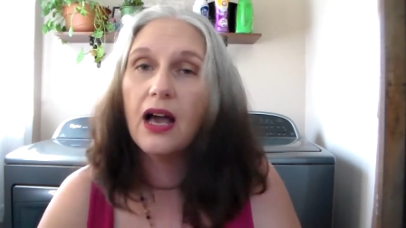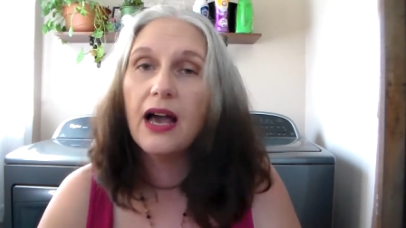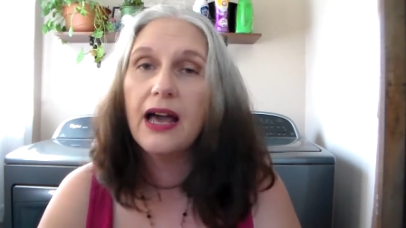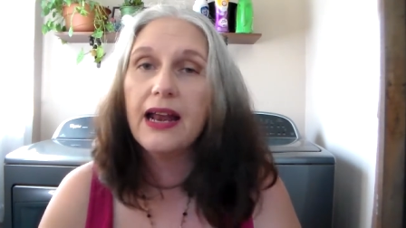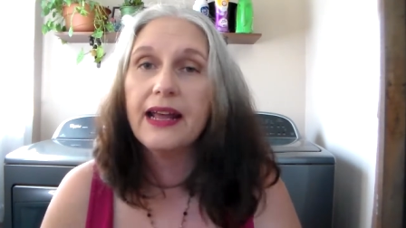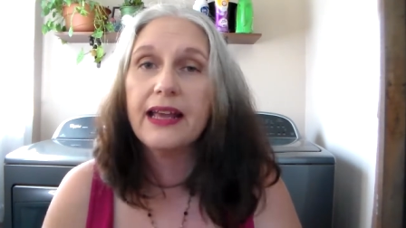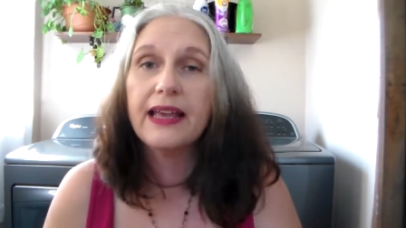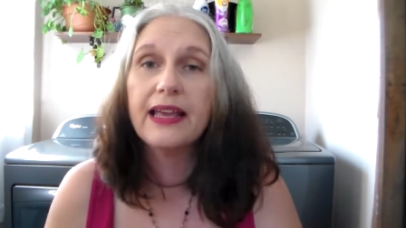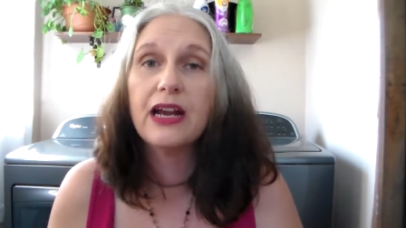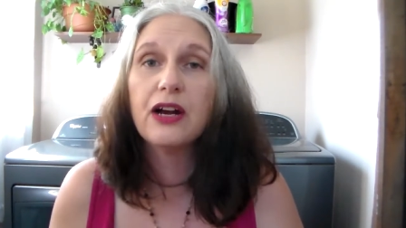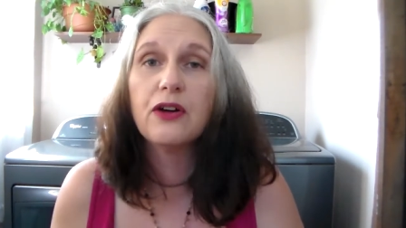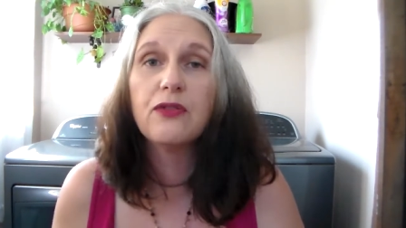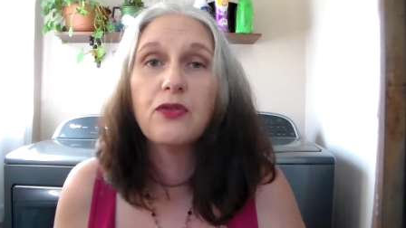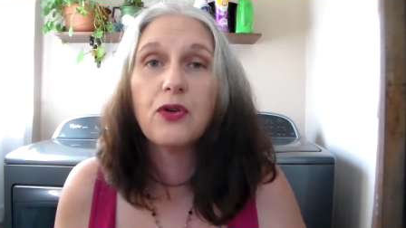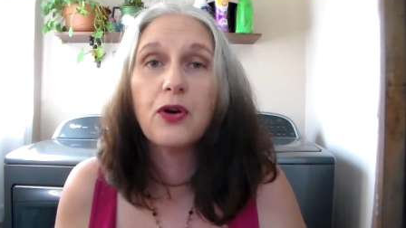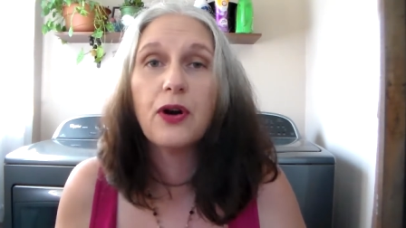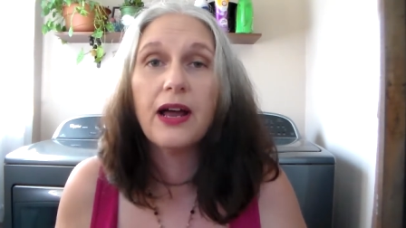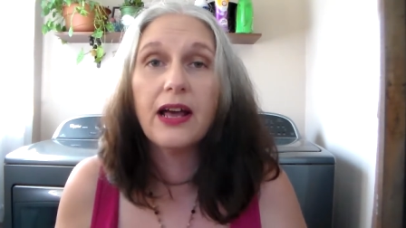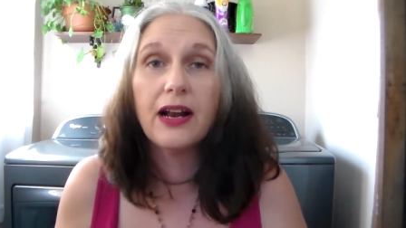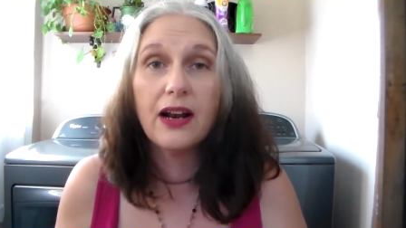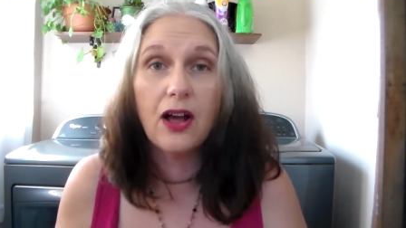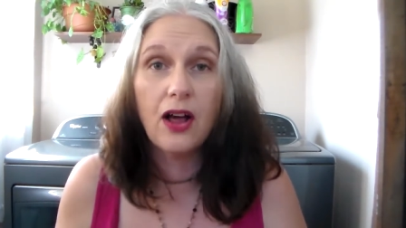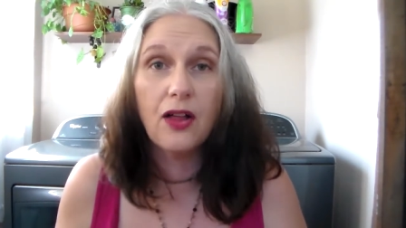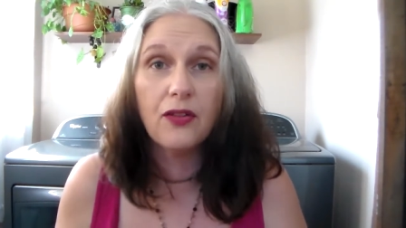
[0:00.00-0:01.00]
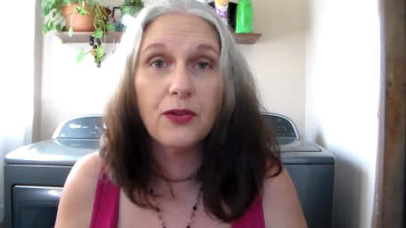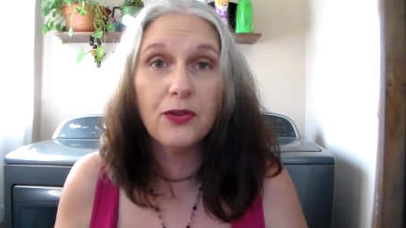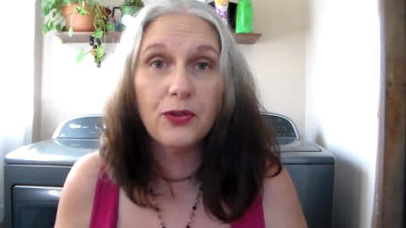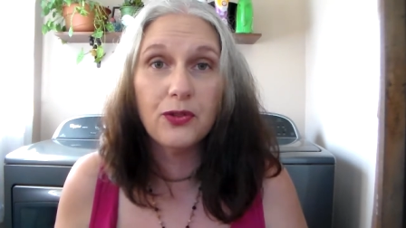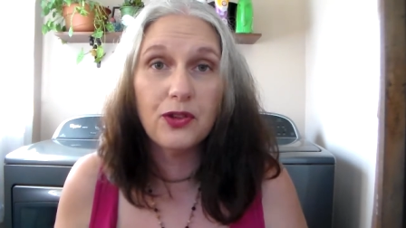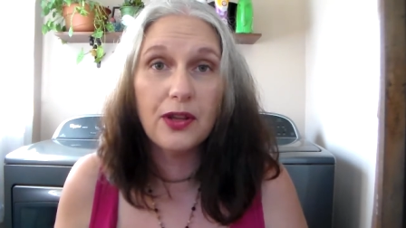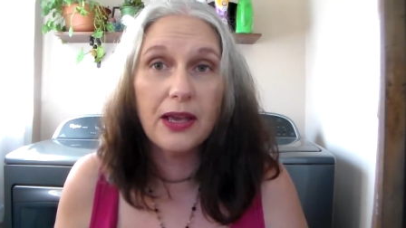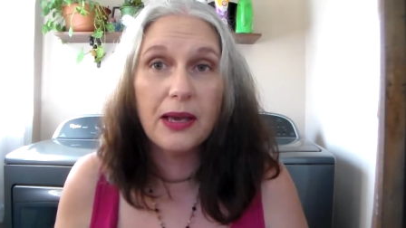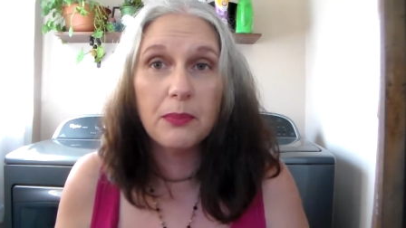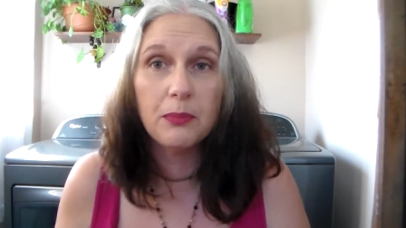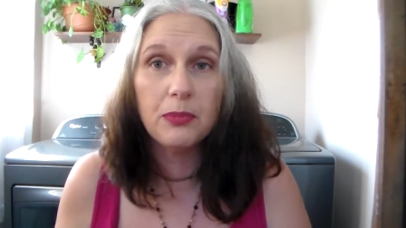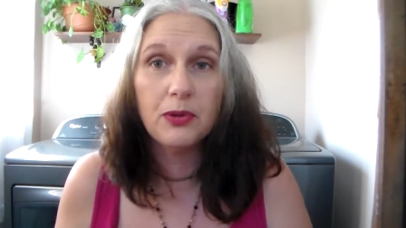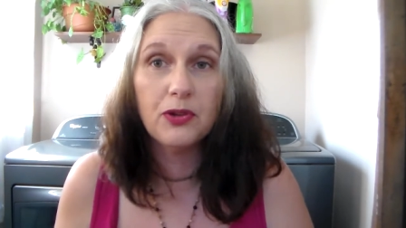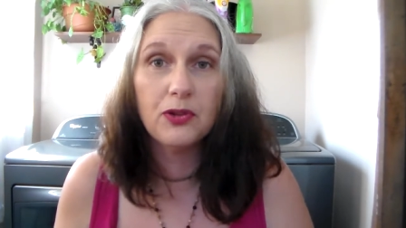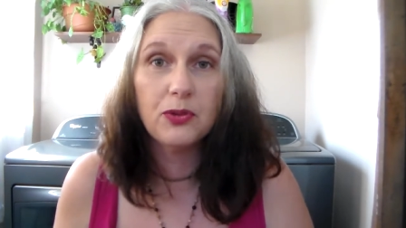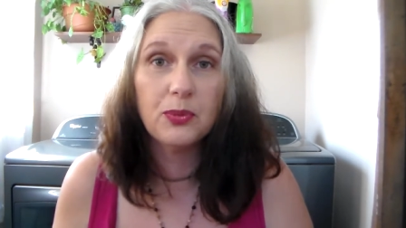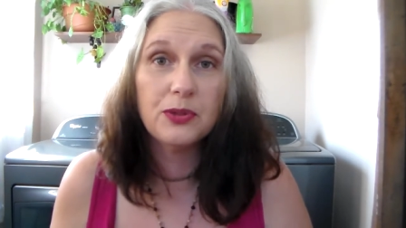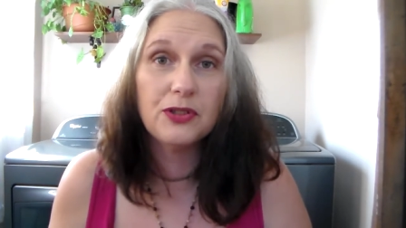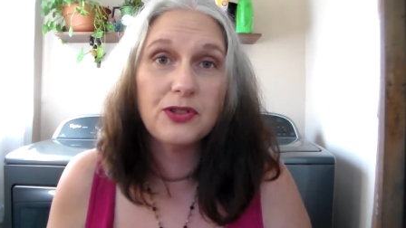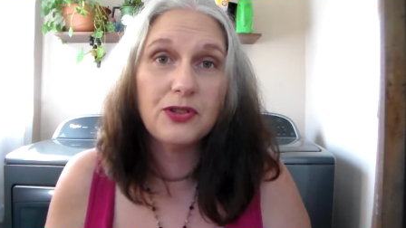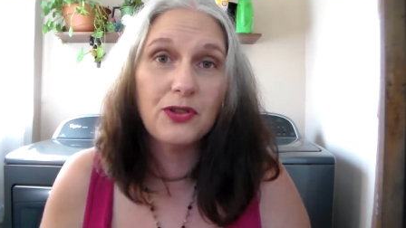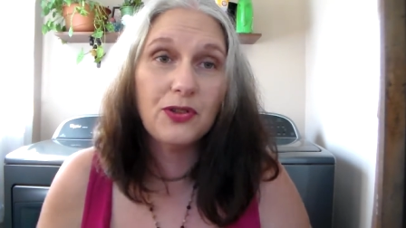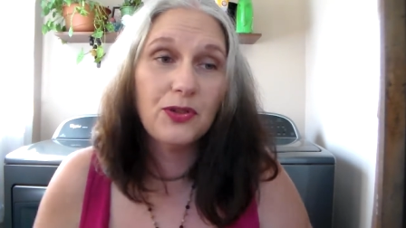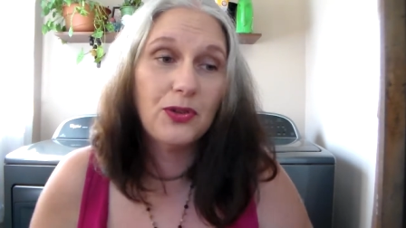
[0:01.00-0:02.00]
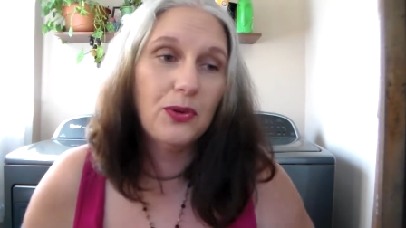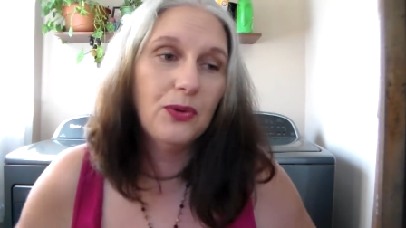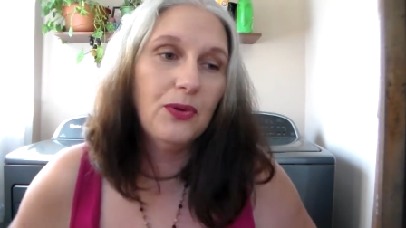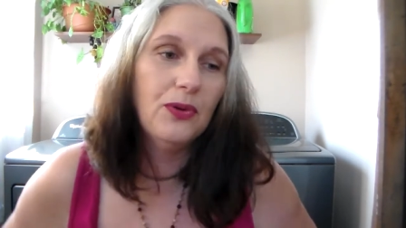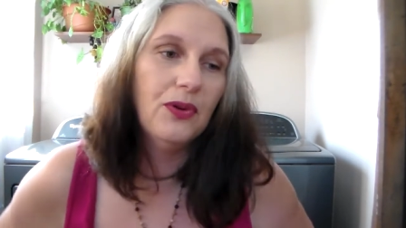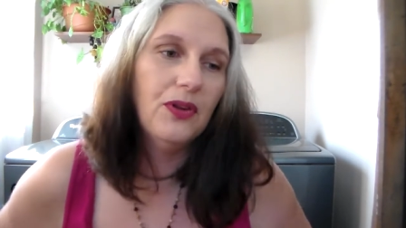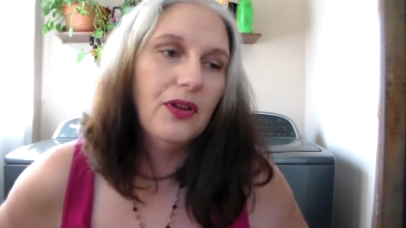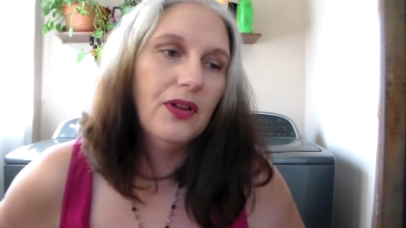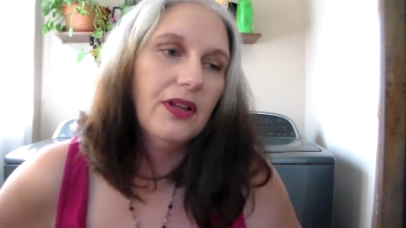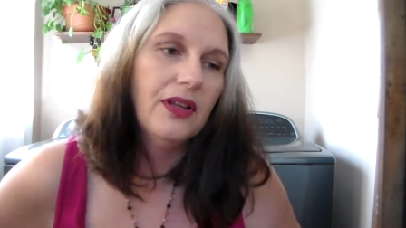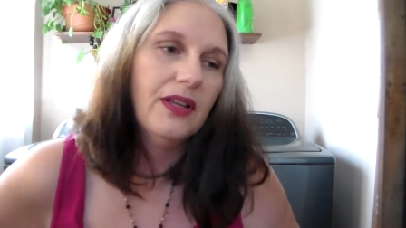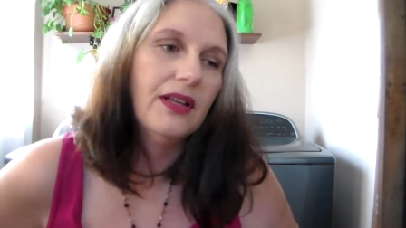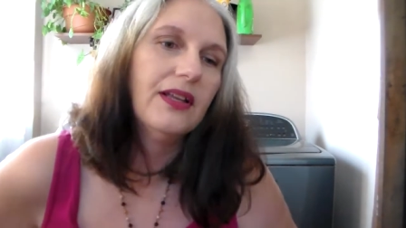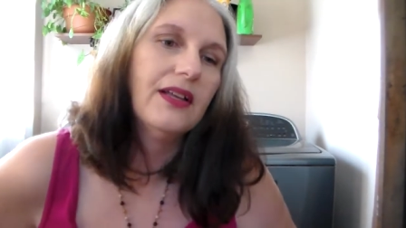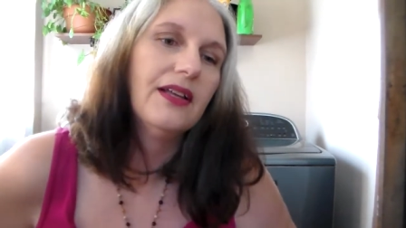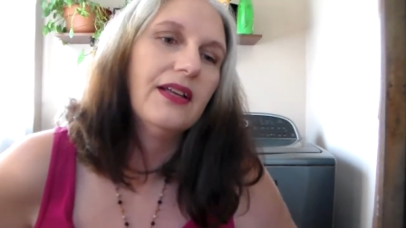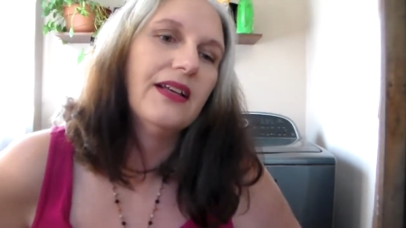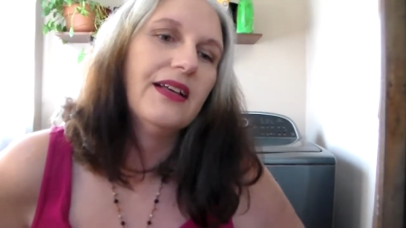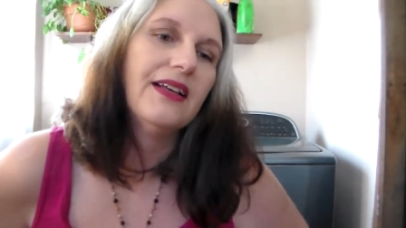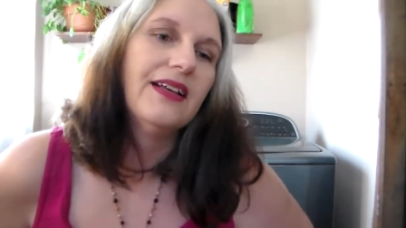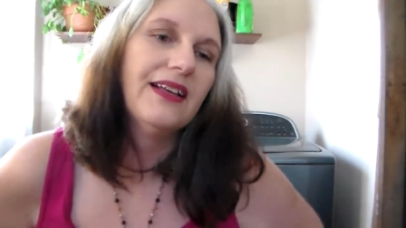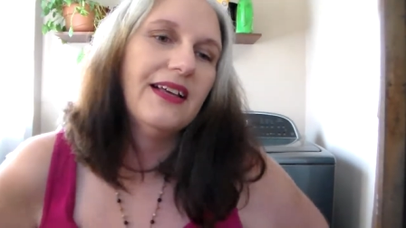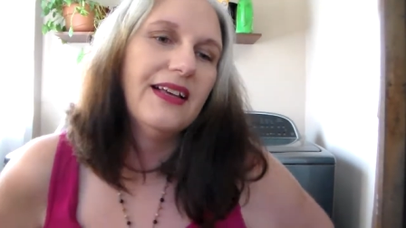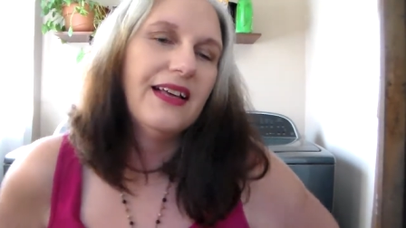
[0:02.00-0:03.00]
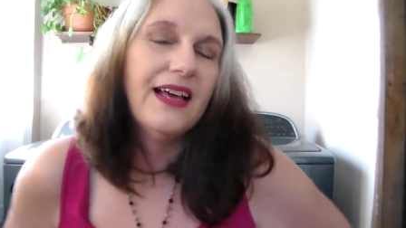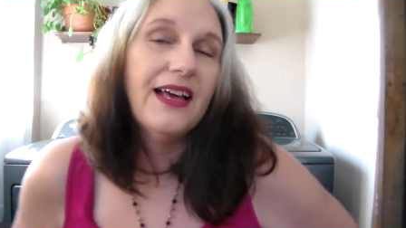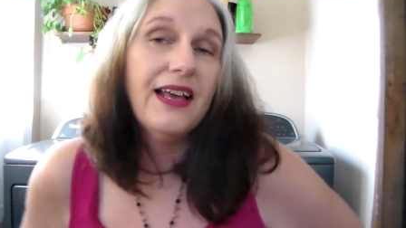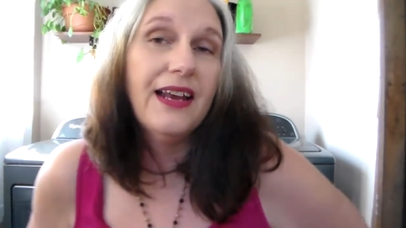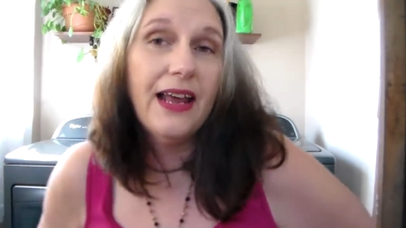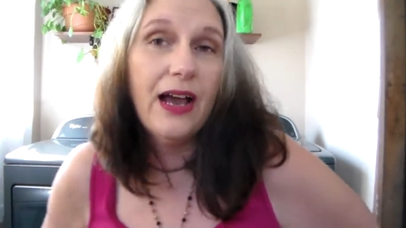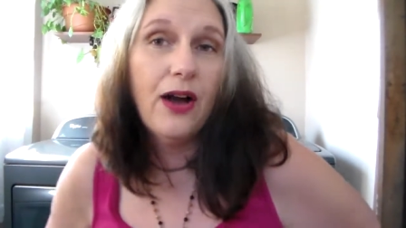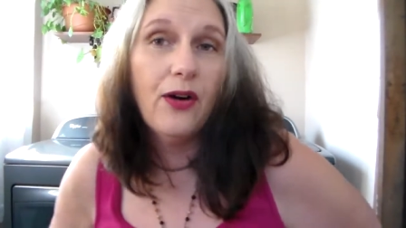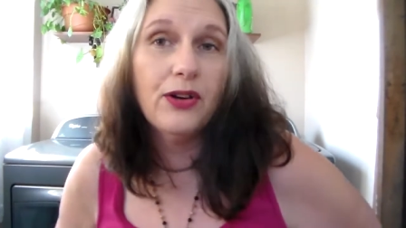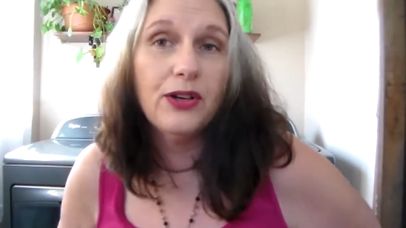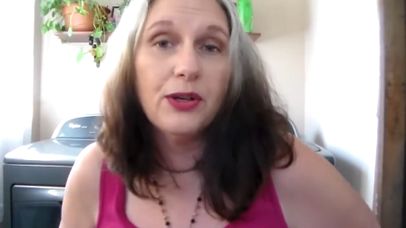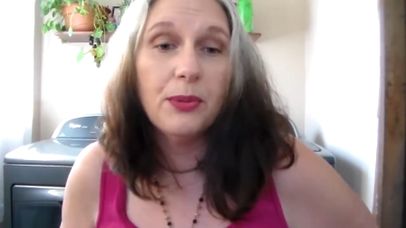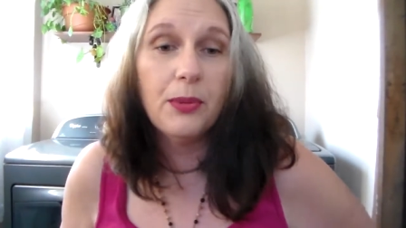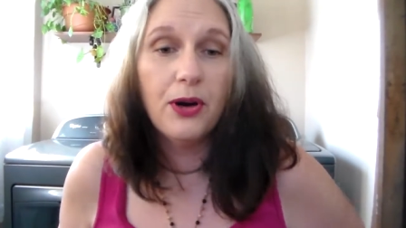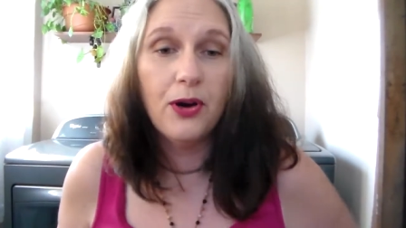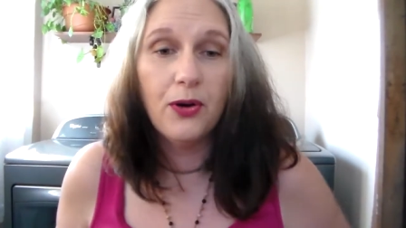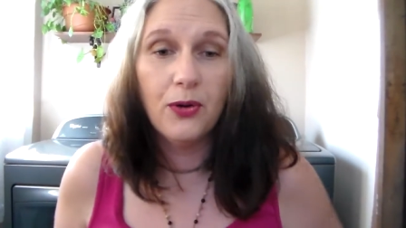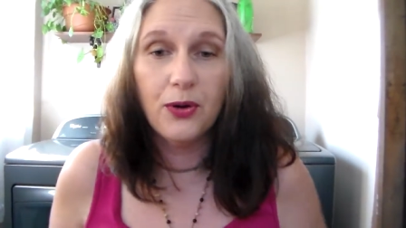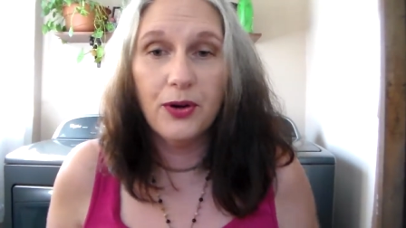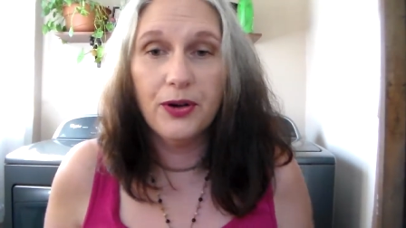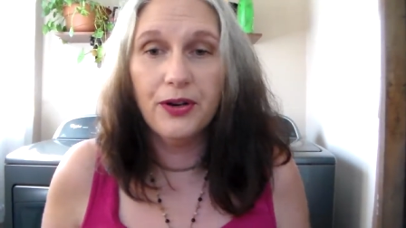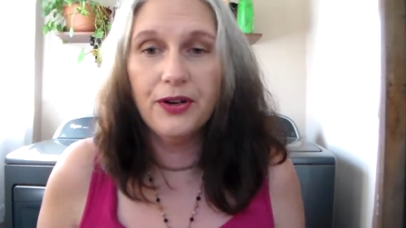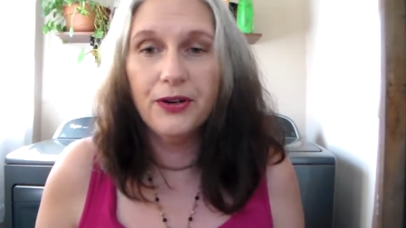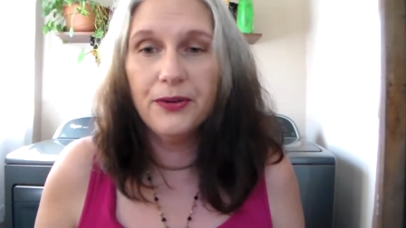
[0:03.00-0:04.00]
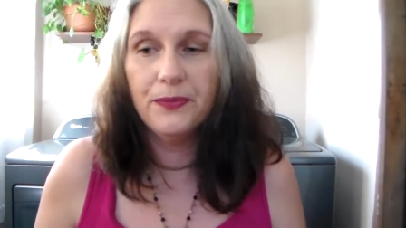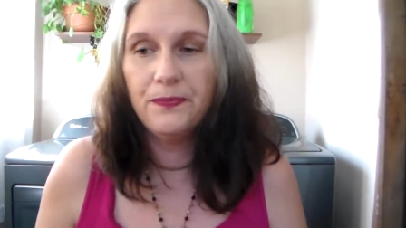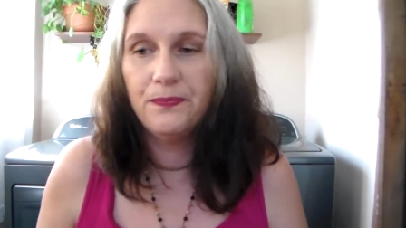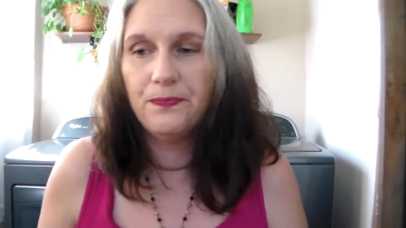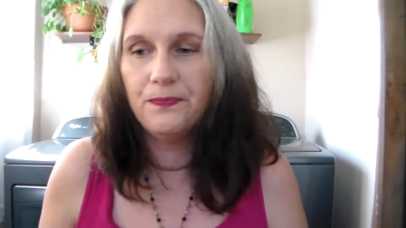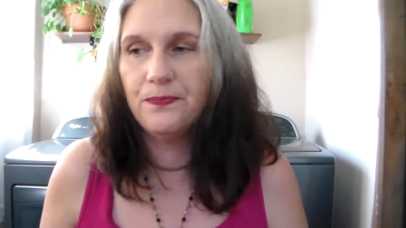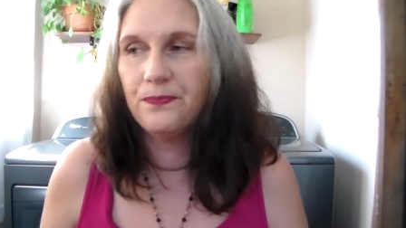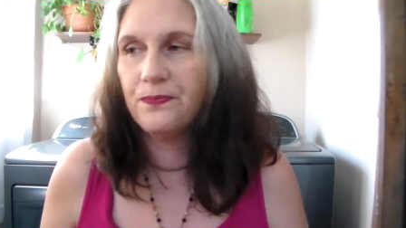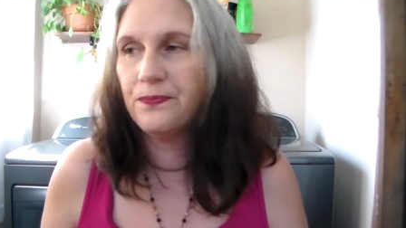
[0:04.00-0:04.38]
I didn't care for out of all those samples, which is cool. Now into my order.